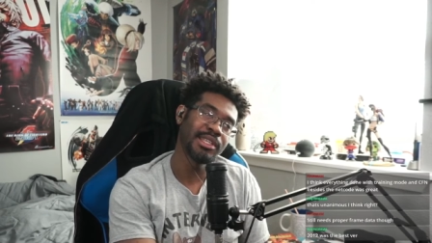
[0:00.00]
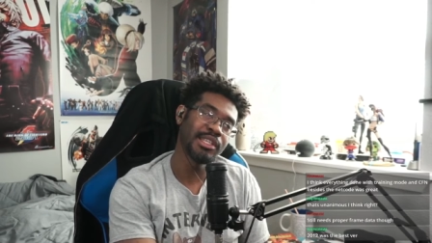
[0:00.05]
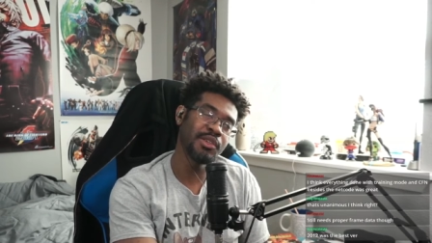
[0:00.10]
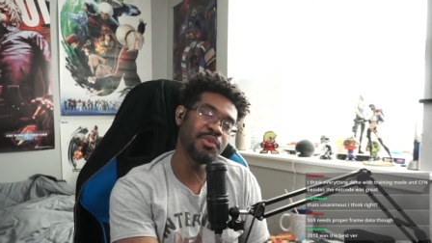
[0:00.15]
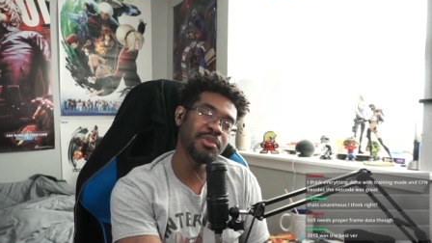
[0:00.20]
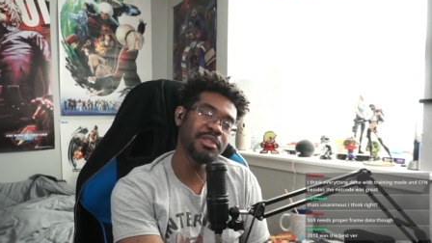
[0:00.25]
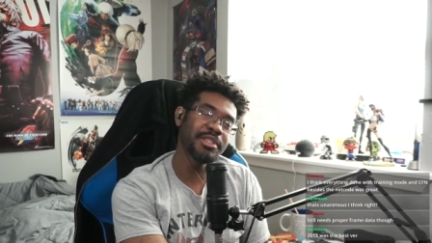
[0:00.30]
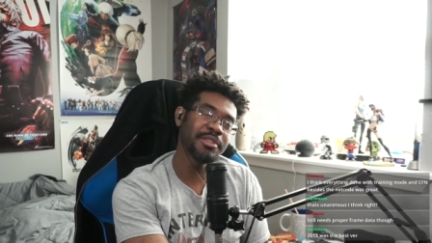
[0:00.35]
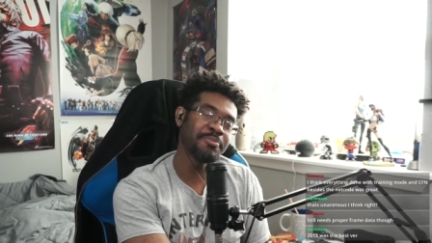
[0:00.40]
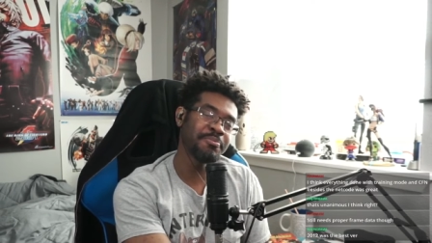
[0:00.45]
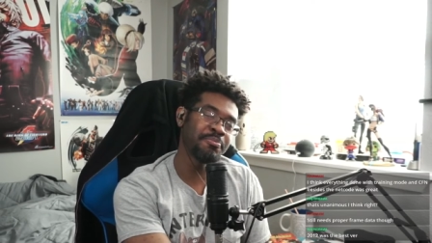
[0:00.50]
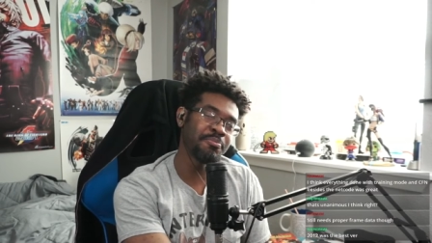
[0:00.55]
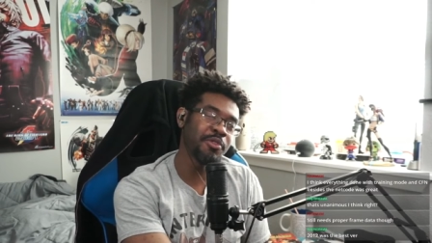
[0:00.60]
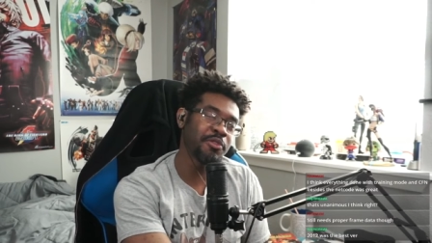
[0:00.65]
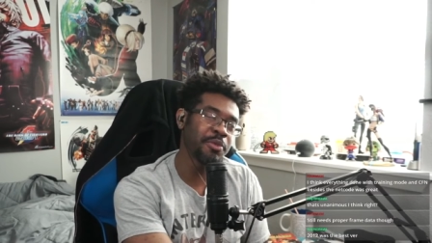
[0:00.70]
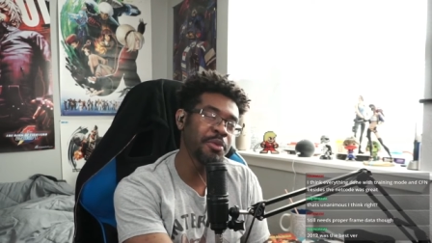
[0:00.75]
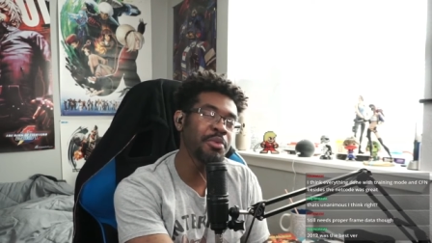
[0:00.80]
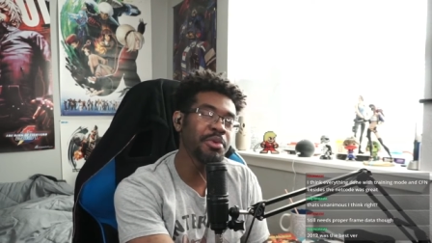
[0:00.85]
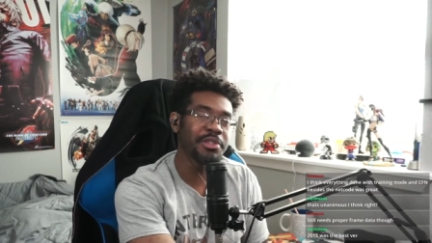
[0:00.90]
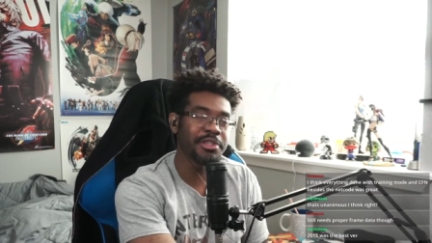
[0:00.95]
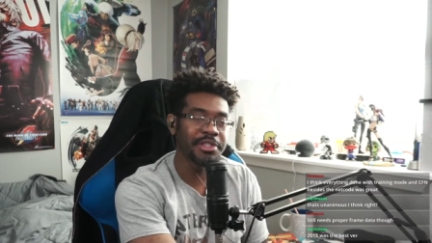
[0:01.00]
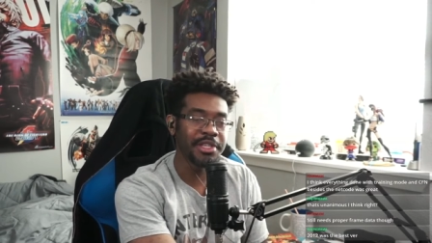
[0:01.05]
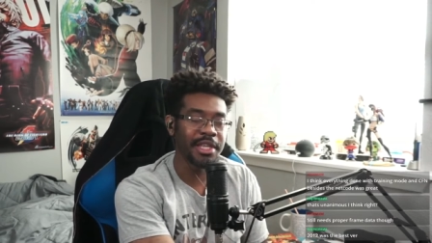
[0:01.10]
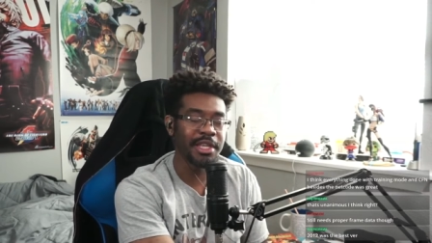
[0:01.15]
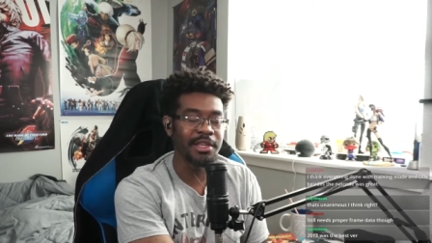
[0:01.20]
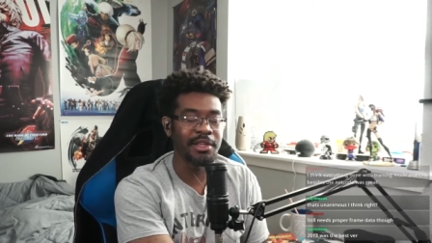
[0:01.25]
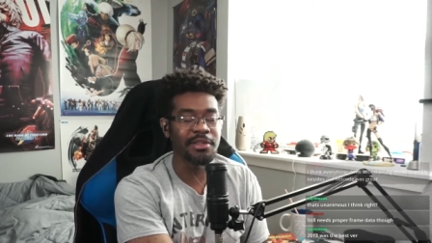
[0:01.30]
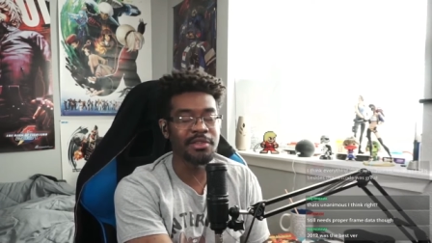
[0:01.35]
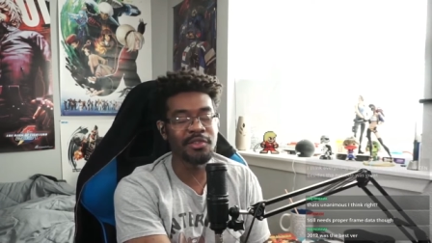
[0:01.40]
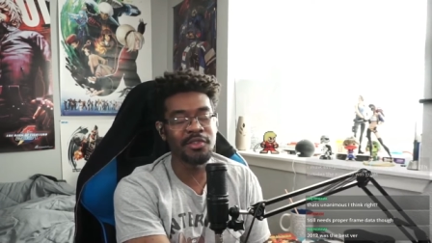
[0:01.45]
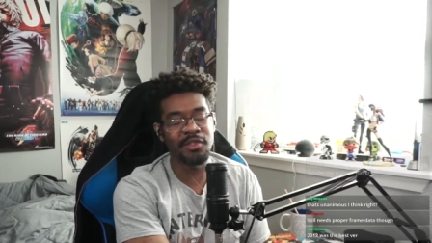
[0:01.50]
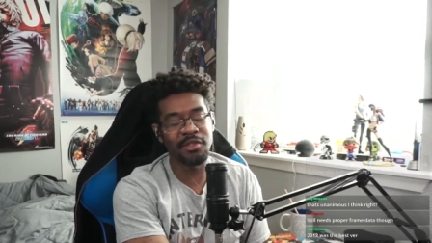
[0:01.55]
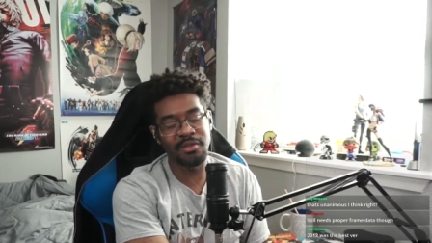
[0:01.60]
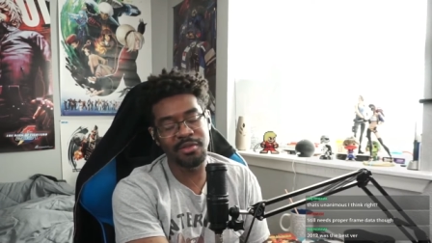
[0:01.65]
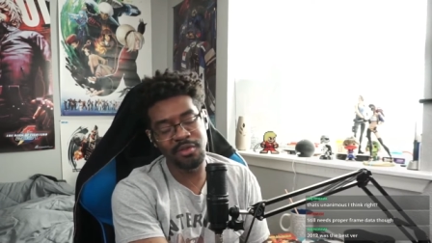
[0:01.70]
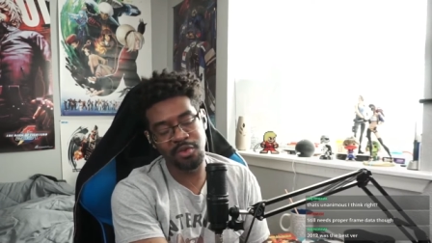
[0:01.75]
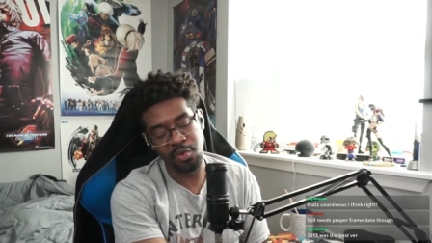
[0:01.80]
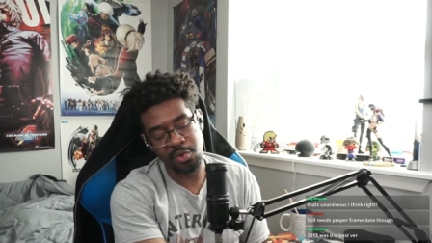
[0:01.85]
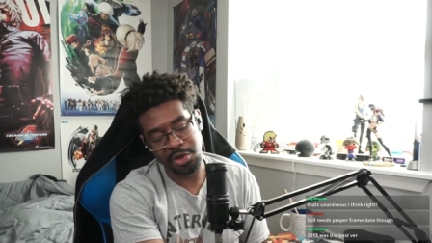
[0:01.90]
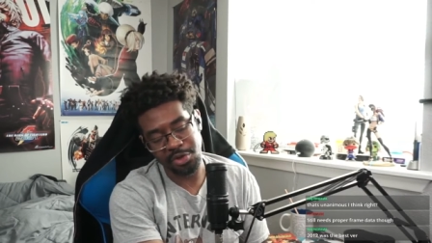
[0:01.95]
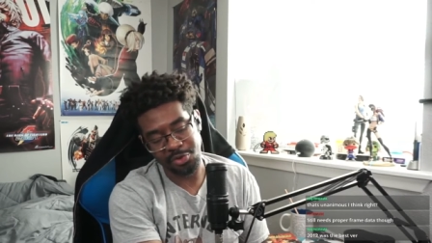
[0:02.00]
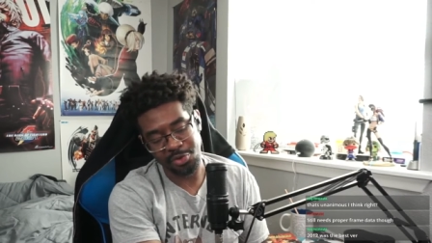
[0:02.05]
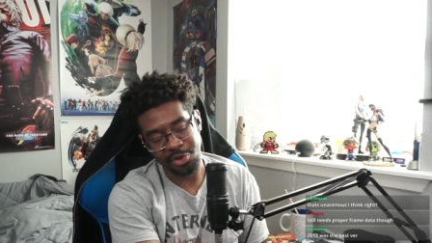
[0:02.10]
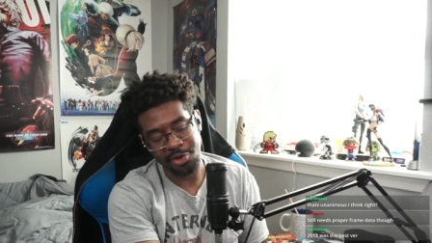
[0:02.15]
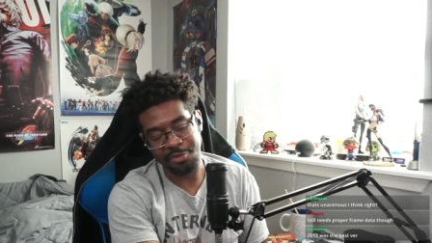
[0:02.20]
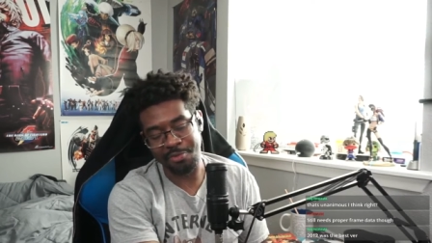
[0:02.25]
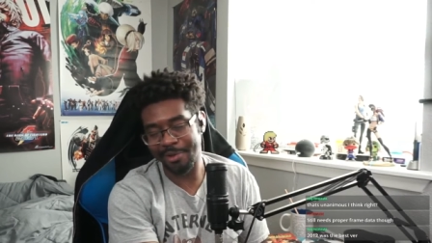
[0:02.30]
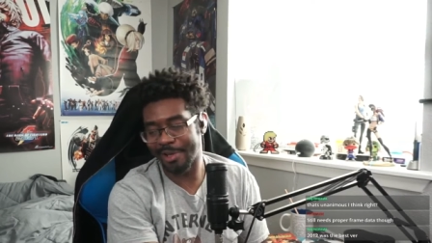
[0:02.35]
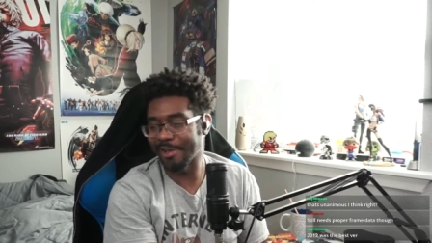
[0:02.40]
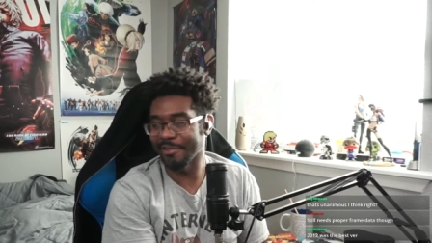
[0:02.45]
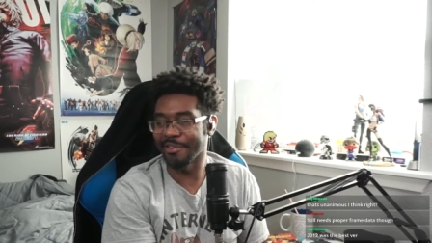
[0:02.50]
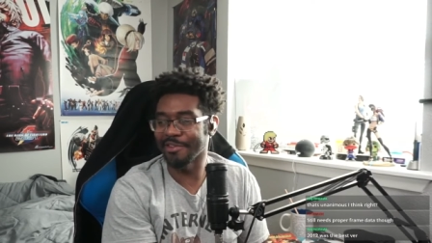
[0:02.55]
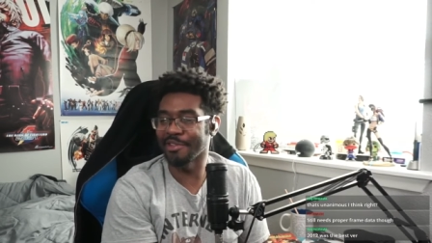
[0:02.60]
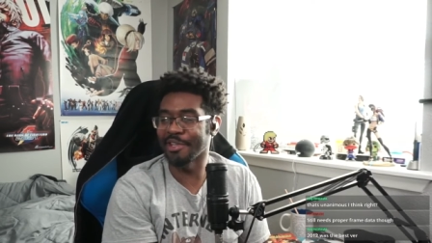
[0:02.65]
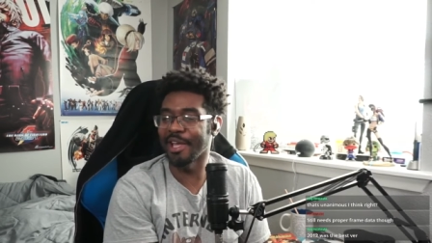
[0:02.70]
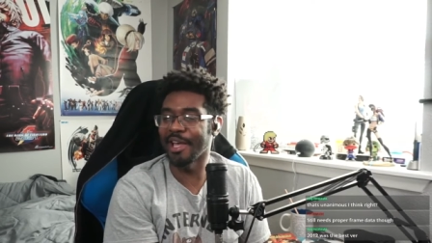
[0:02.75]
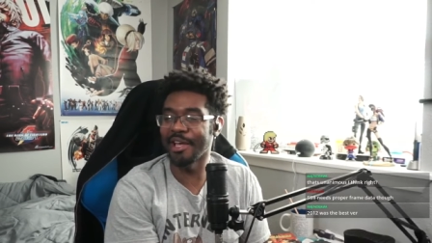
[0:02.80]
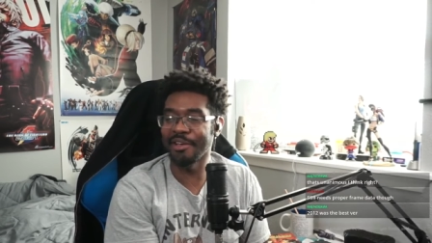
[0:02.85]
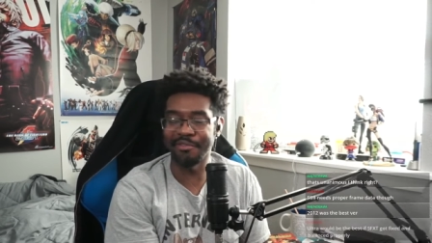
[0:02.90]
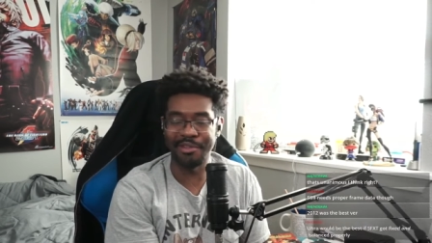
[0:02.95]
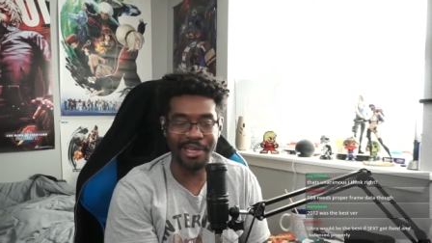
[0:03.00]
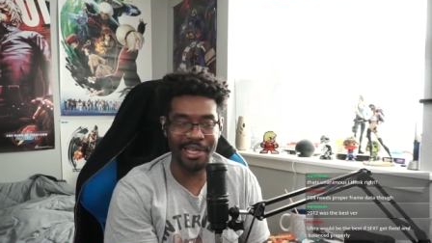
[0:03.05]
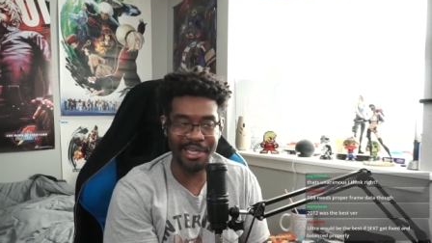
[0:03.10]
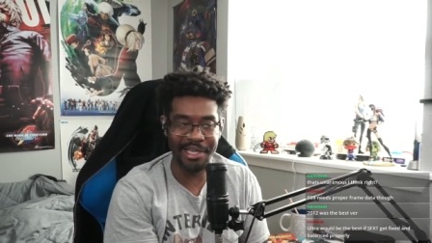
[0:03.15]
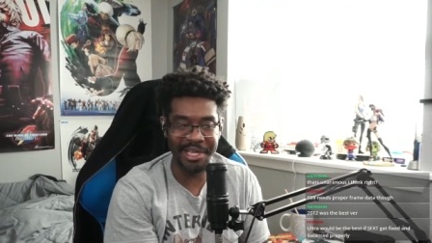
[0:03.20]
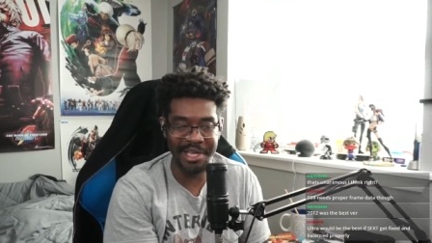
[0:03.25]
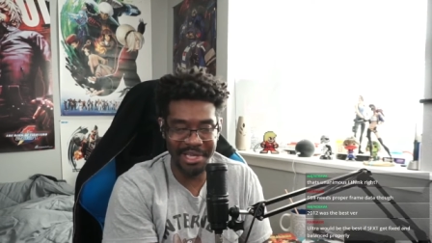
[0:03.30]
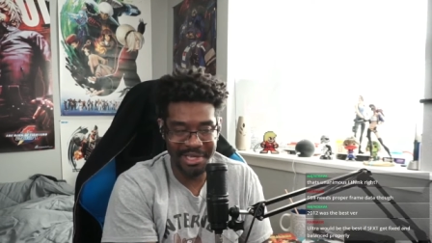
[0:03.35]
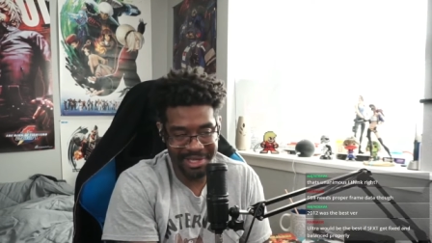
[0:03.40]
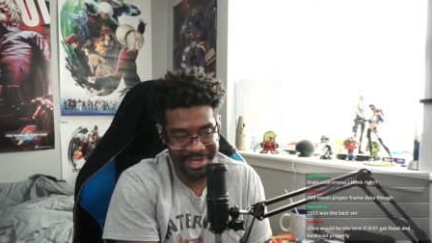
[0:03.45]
you would. Most people would say twenty twelve because it doesn't have Elena,